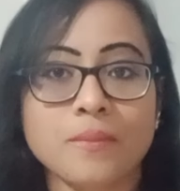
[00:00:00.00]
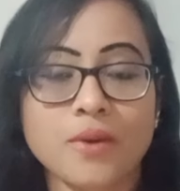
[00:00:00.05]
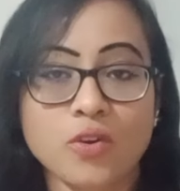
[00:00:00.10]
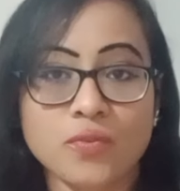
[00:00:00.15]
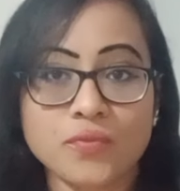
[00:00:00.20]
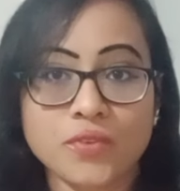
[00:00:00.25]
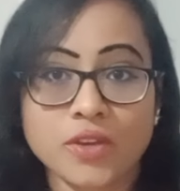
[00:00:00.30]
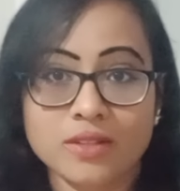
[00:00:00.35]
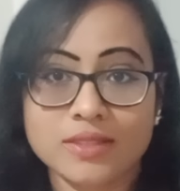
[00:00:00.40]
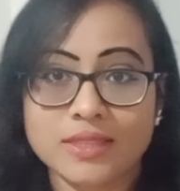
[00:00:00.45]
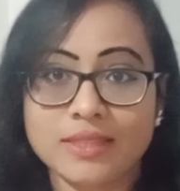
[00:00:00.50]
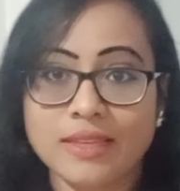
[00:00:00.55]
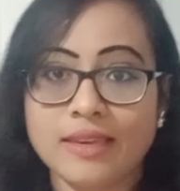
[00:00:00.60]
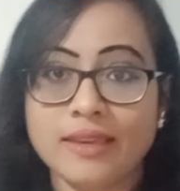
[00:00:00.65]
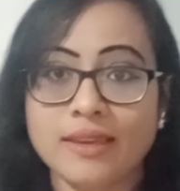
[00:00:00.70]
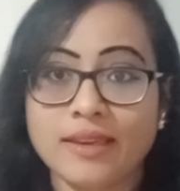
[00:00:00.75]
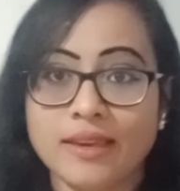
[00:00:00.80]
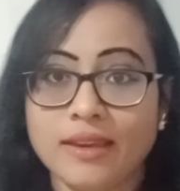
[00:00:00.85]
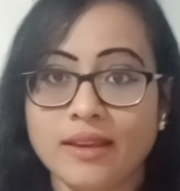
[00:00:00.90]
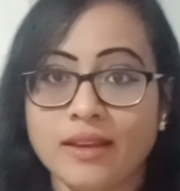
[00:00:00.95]
of your
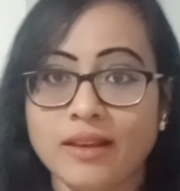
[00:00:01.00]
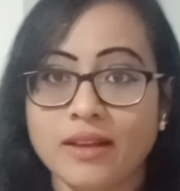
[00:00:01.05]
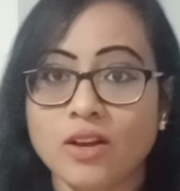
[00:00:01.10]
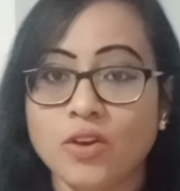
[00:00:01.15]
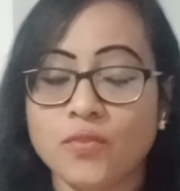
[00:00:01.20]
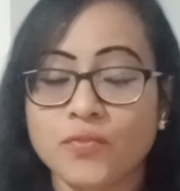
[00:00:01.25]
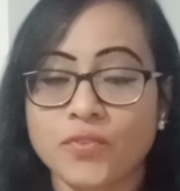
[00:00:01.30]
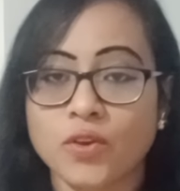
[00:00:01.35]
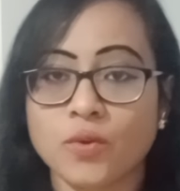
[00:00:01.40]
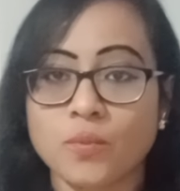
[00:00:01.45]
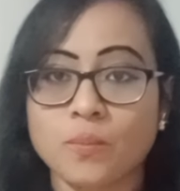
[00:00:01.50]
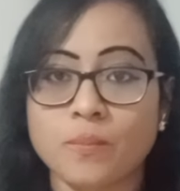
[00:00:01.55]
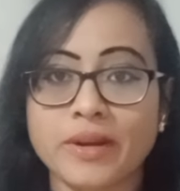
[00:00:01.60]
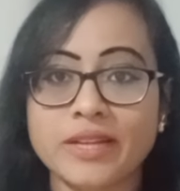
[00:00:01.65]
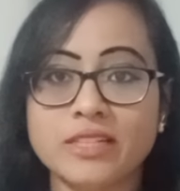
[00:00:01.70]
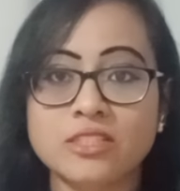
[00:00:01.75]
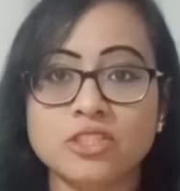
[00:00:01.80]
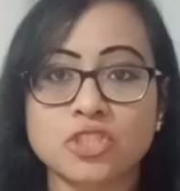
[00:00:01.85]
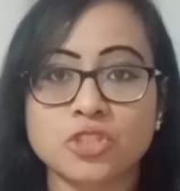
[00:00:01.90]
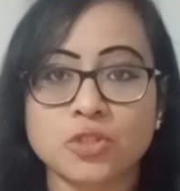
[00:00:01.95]
thinking, of your
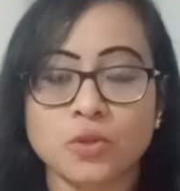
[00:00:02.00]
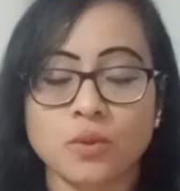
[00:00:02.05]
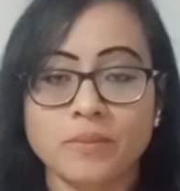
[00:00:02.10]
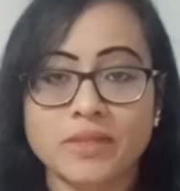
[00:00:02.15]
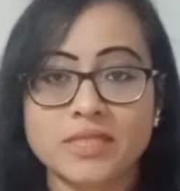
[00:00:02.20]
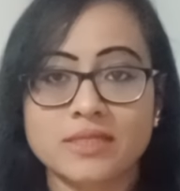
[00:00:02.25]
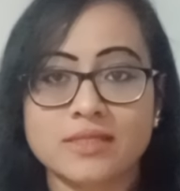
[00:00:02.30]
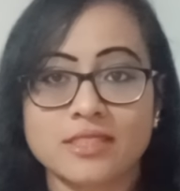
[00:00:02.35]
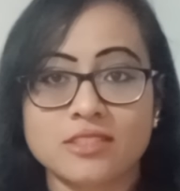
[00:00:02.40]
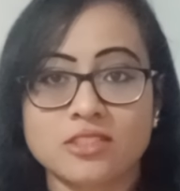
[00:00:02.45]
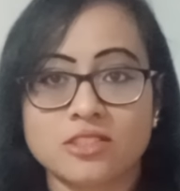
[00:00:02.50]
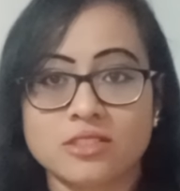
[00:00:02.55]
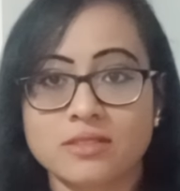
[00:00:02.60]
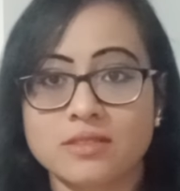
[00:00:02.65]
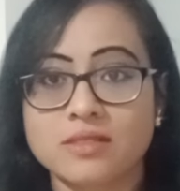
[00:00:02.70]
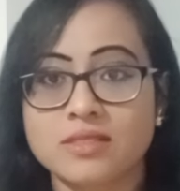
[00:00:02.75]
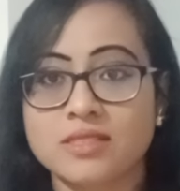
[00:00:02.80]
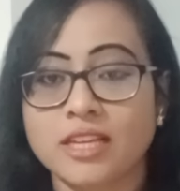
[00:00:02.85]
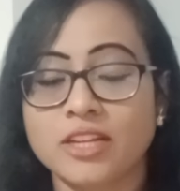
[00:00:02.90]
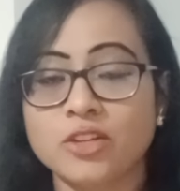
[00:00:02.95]
brainstorming
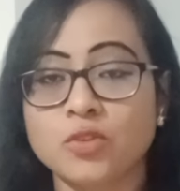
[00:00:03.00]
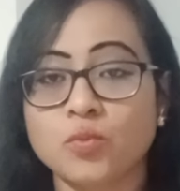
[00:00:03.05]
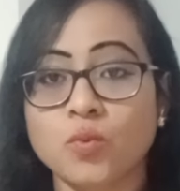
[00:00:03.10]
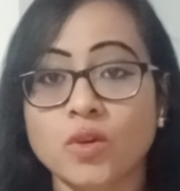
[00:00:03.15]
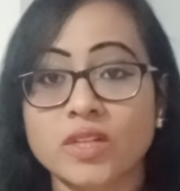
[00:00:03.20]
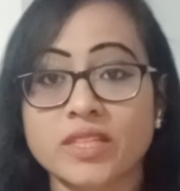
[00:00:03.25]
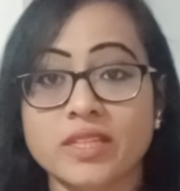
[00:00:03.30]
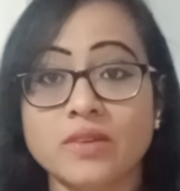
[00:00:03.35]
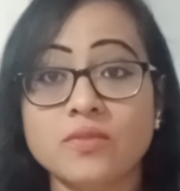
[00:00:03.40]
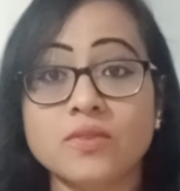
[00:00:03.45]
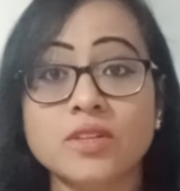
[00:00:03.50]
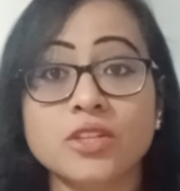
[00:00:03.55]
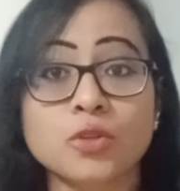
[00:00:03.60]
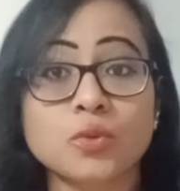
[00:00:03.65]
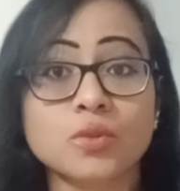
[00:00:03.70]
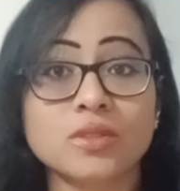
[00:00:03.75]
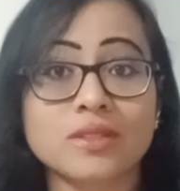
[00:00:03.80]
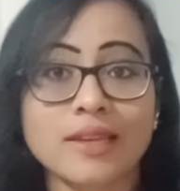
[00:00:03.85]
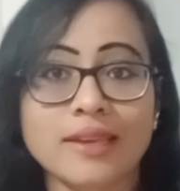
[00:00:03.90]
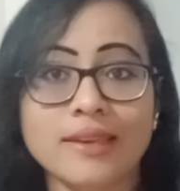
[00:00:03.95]
sessions, and whatever
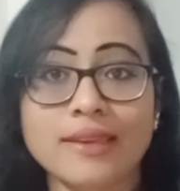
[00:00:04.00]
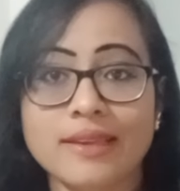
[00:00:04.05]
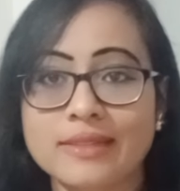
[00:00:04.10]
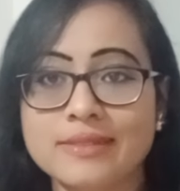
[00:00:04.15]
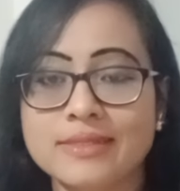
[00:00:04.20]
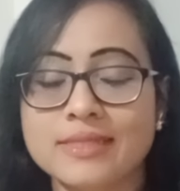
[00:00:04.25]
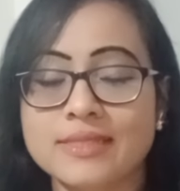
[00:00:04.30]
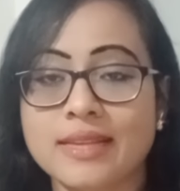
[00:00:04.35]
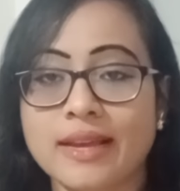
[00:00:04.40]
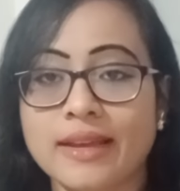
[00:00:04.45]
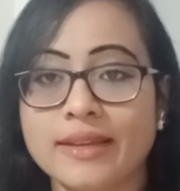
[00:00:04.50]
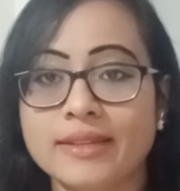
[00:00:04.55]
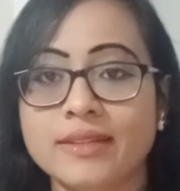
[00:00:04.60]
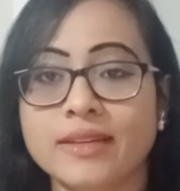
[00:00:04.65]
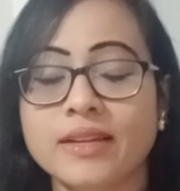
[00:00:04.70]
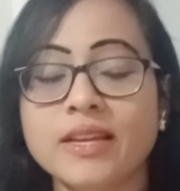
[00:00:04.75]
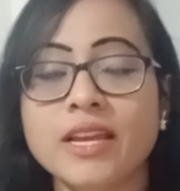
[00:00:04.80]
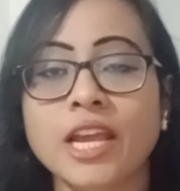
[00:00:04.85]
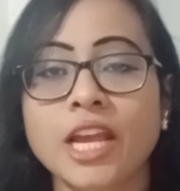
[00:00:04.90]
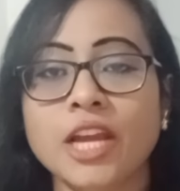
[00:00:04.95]
you think inside,
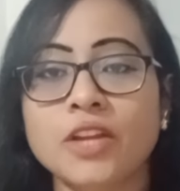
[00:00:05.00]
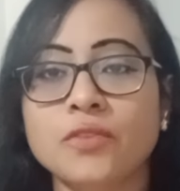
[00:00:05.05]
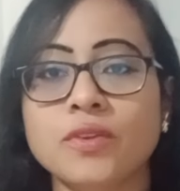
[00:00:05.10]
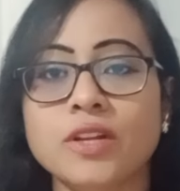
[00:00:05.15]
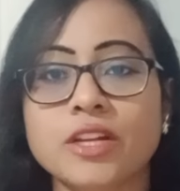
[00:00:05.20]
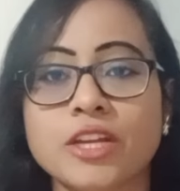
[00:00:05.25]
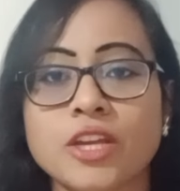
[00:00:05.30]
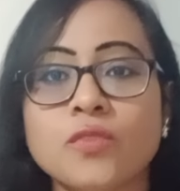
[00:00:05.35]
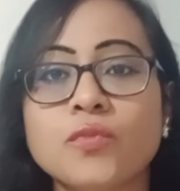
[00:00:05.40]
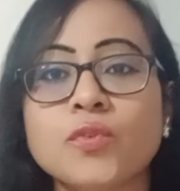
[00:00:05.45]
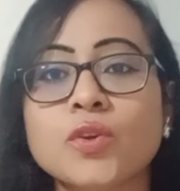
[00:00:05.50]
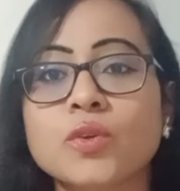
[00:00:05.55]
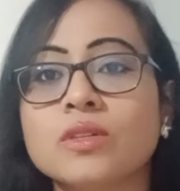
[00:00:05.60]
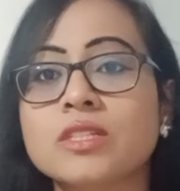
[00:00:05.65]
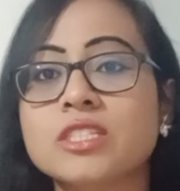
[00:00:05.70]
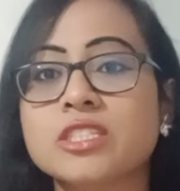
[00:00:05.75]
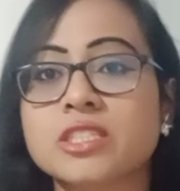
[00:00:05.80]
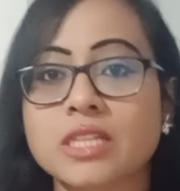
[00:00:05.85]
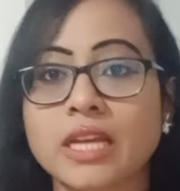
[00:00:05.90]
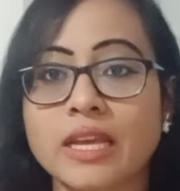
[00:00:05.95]
it will give you the
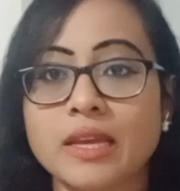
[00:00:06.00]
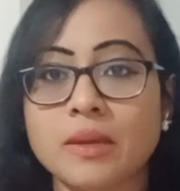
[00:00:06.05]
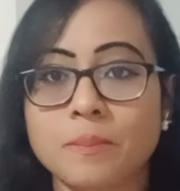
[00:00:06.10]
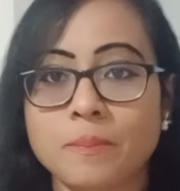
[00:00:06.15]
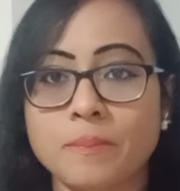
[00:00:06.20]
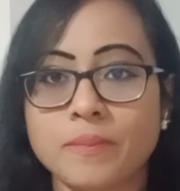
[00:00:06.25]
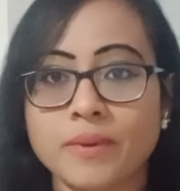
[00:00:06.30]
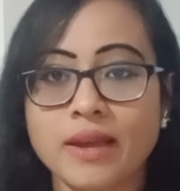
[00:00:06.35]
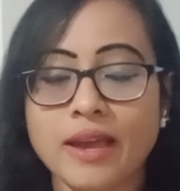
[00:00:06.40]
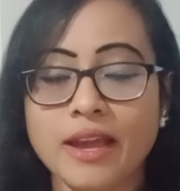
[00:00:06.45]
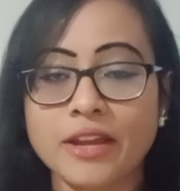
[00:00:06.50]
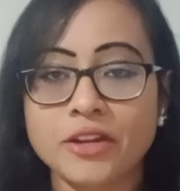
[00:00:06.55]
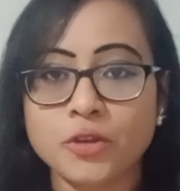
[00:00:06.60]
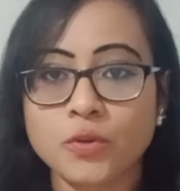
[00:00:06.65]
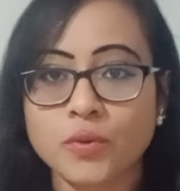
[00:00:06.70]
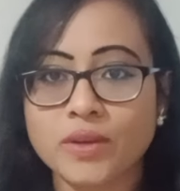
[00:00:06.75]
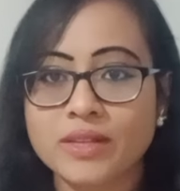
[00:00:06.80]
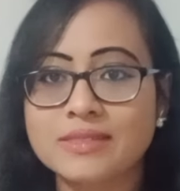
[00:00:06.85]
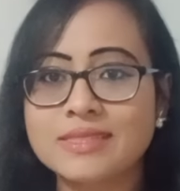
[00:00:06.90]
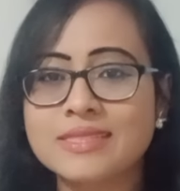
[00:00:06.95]
shape, and you
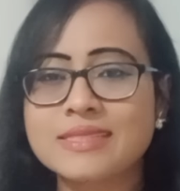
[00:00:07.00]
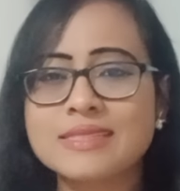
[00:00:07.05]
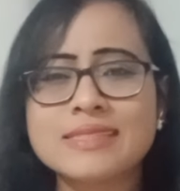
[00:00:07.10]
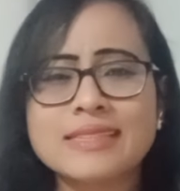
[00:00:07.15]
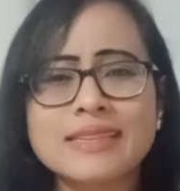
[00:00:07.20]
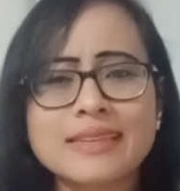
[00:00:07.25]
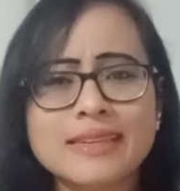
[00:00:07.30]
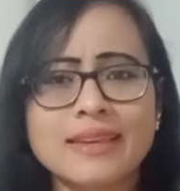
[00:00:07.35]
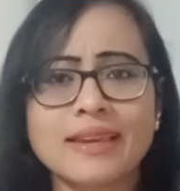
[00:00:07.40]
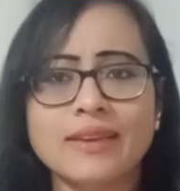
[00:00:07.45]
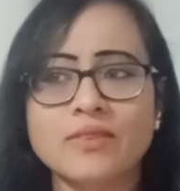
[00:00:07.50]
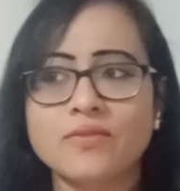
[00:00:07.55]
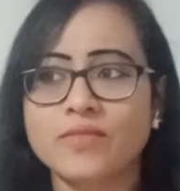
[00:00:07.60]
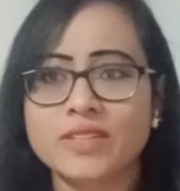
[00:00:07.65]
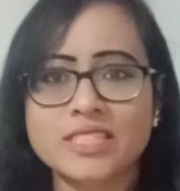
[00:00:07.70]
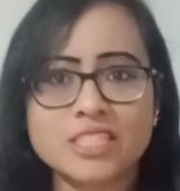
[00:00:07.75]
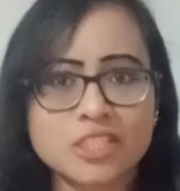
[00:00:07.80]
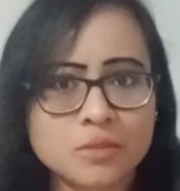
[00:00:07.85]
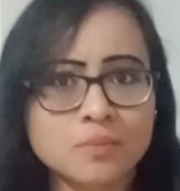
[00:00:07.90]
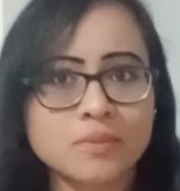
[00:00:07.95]
can see
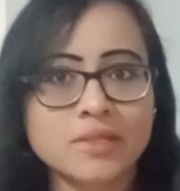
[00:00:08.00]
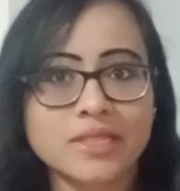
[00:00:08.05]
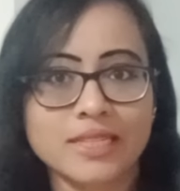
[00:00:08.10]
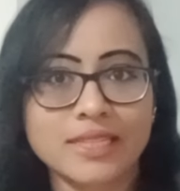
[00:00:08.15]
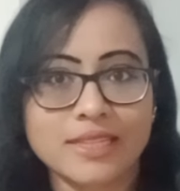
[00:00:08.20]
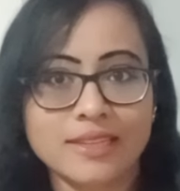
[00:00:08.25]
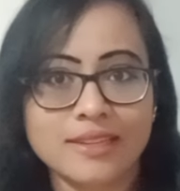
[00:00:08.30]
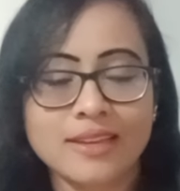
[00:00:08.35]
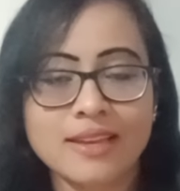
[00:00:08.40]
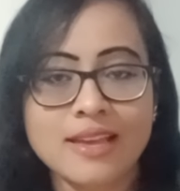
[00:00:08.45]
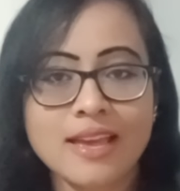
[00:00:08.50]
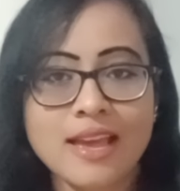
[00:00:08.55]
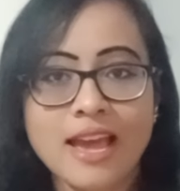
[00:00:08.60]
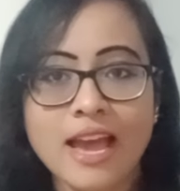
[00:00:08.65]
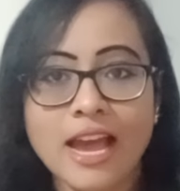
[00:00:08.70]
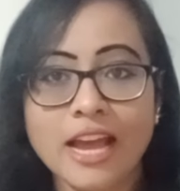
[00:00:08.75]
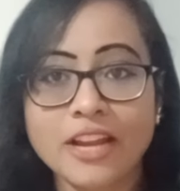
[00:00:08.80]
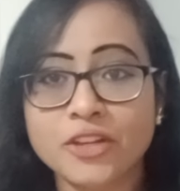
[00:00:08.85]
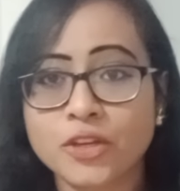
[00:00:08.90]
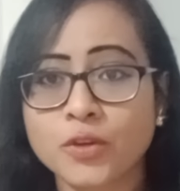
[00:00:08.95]
visibly,
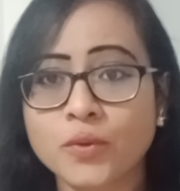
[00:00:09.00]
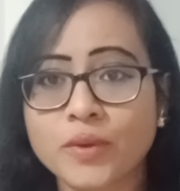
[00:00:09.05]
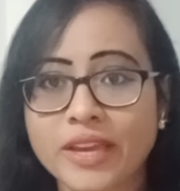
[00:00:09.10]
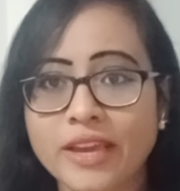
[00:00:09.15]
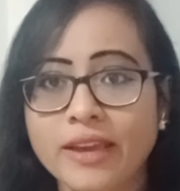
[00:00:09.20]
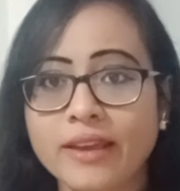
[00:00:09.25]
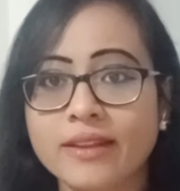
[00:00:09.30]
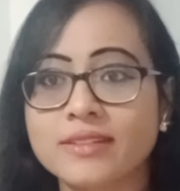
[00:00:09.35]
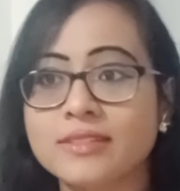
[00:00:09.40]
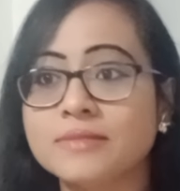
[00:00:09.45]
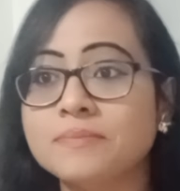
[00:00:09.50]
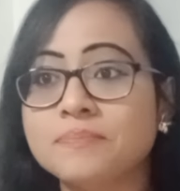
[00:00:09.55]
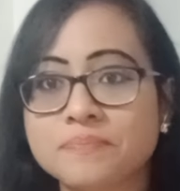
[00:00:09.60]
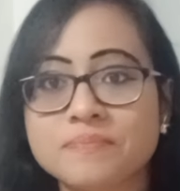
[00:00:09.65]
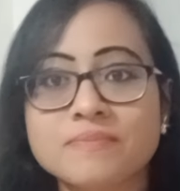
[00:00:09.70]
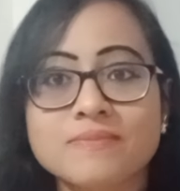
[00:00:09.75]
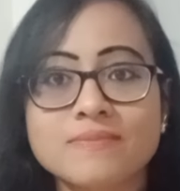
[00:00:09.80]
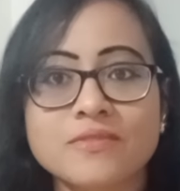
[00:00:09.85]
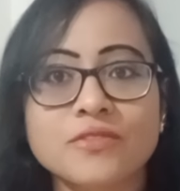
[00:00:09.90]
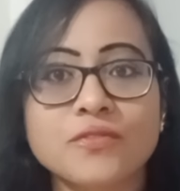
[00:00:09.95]
and you can
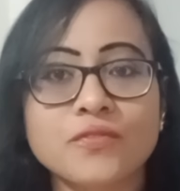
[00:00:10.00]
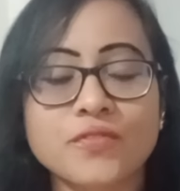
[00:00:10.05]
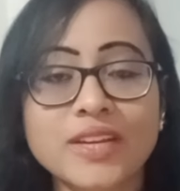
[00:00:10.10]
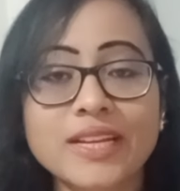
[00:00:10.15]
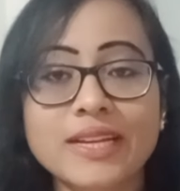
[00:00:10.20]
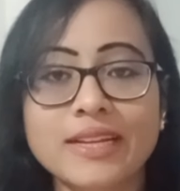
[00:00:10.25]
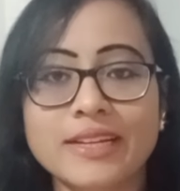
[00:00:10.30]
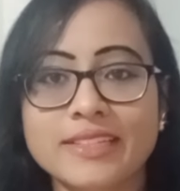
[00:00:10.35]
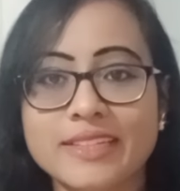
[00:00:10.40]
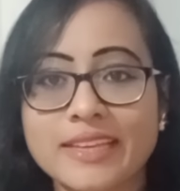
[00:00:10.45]
feel it.